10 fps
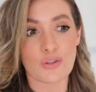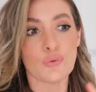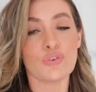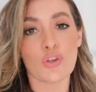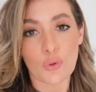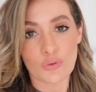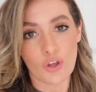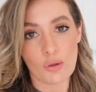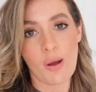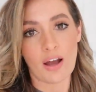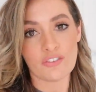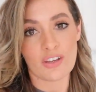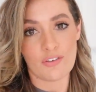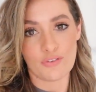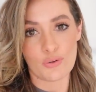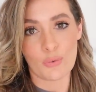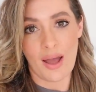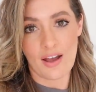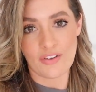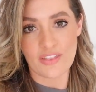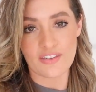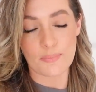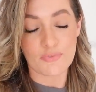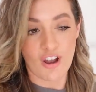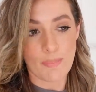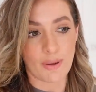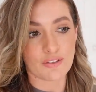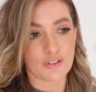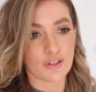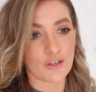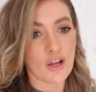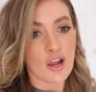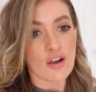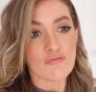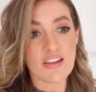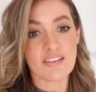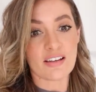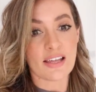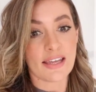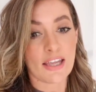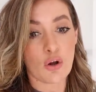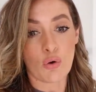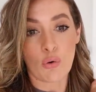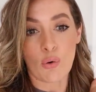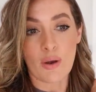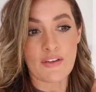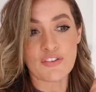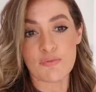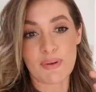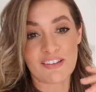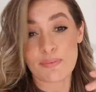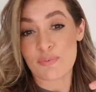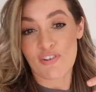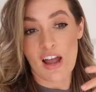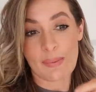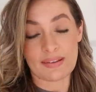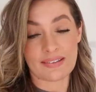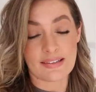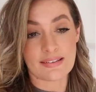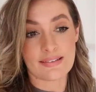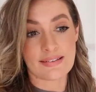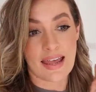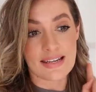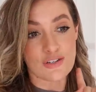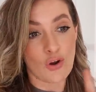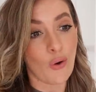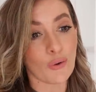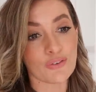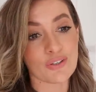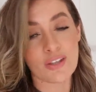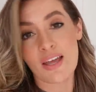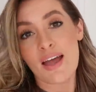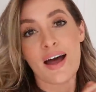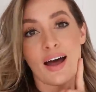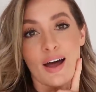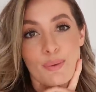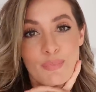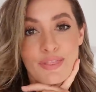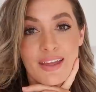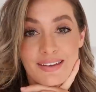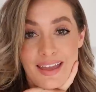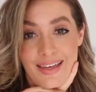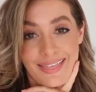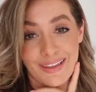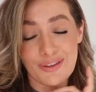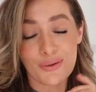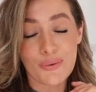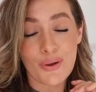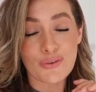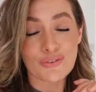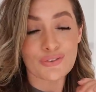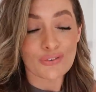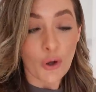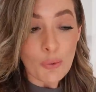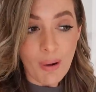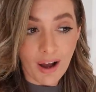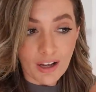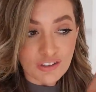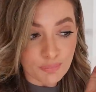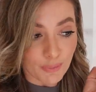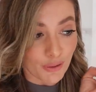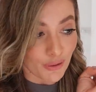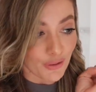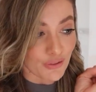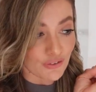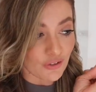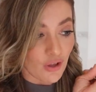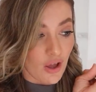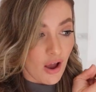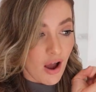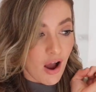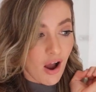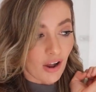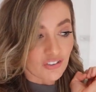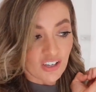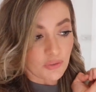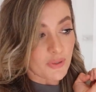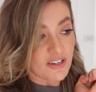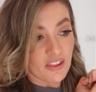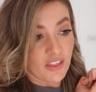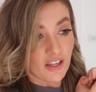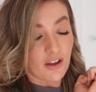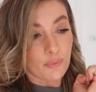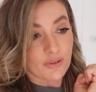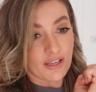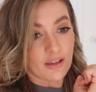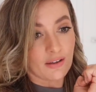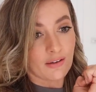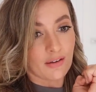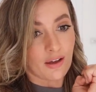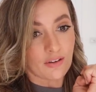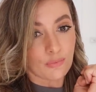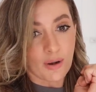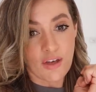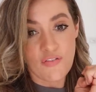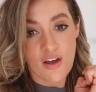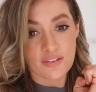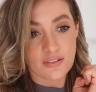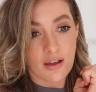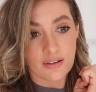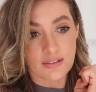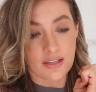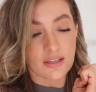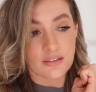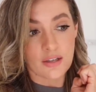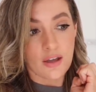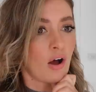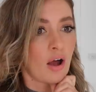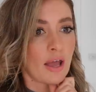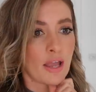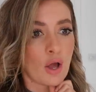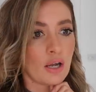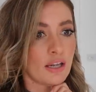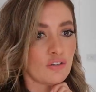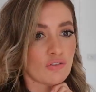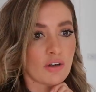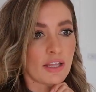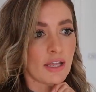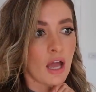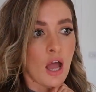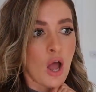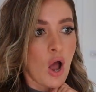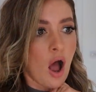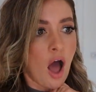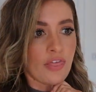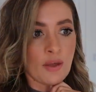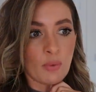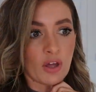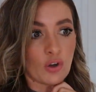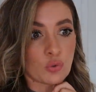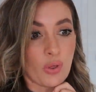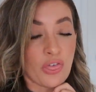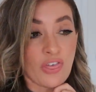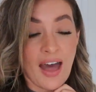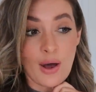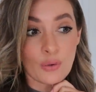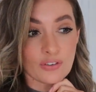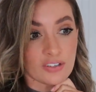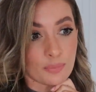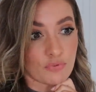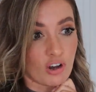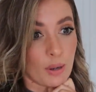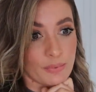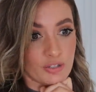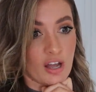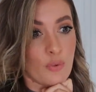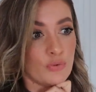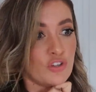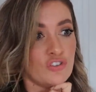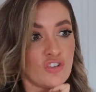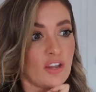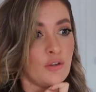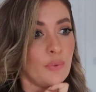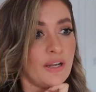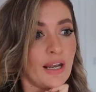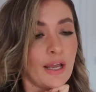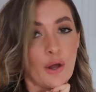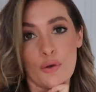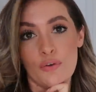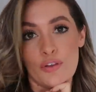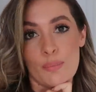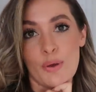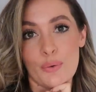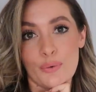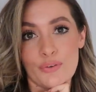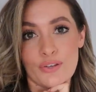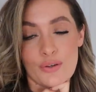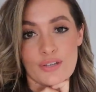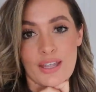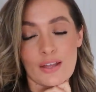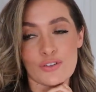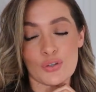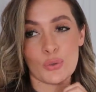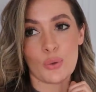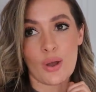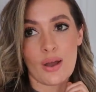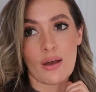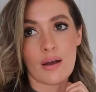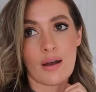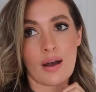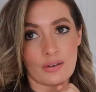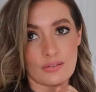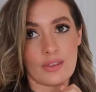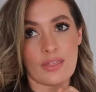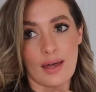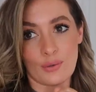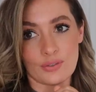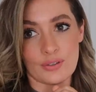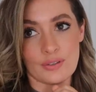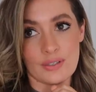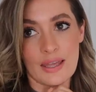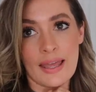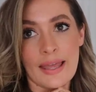you so, so much if you have hit the subscribe button recently or if you've been a subscriber since day dot. Then yeah, thank you so much, because I genuinely didn't think I would hit 100. When I first started, I think when I got to 1,000 subscribers, I was genuinely like over the moon. So to get to 100,000